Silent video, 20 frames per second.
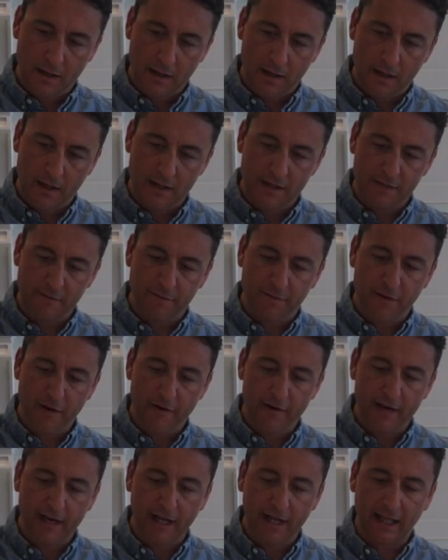And it's a
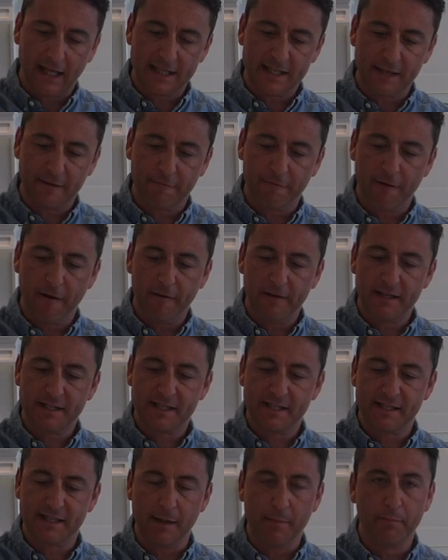very classic, very
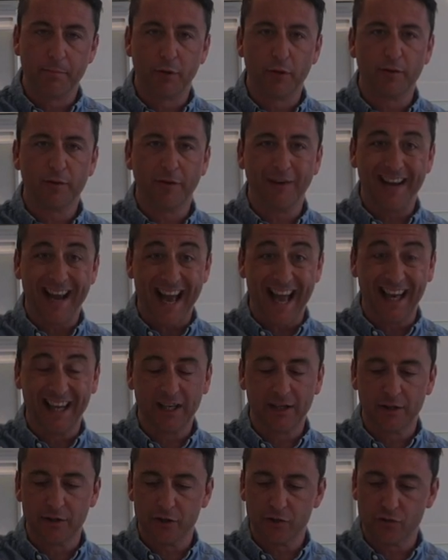simple, very
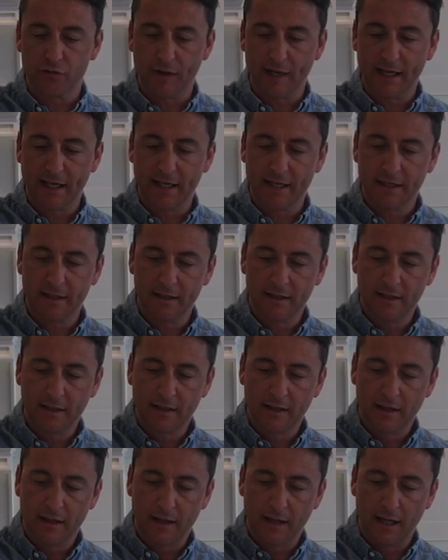elegant drink.
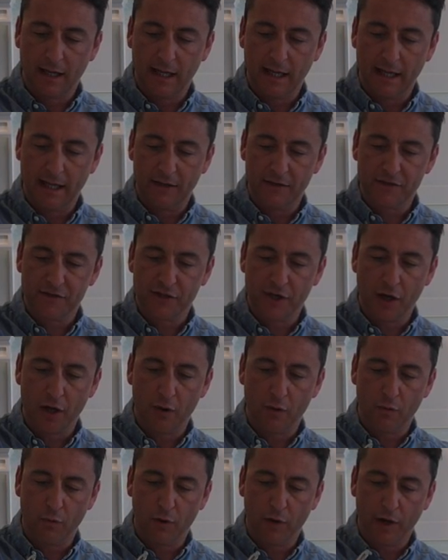And so
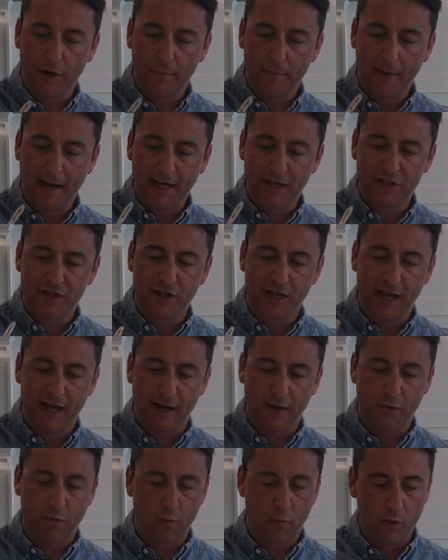we're going to match
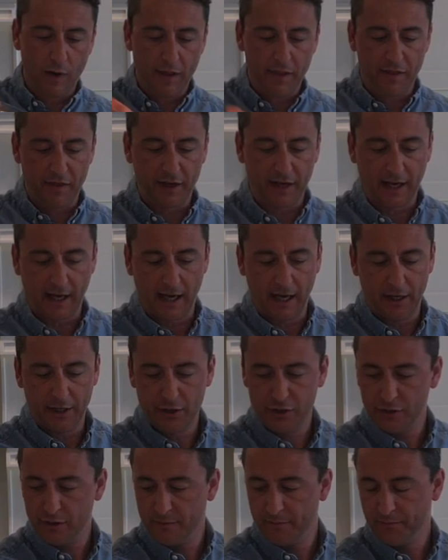that with the garnish.
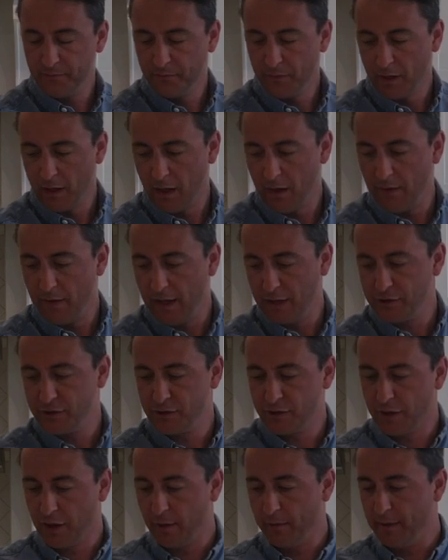And that's
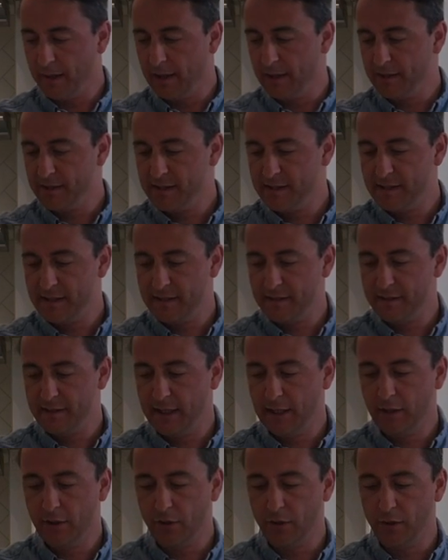just going to be a
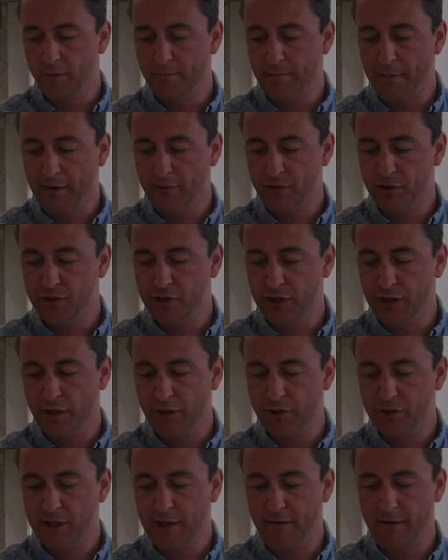single maraschino
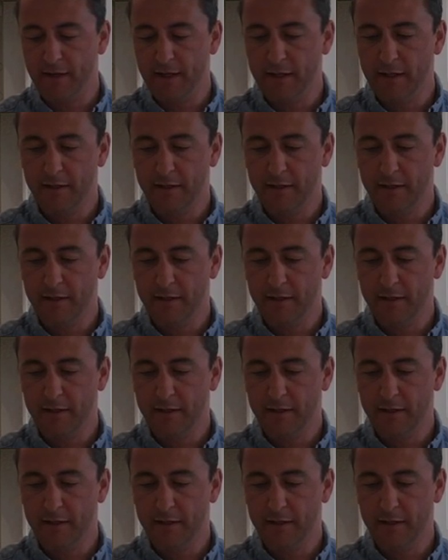cherry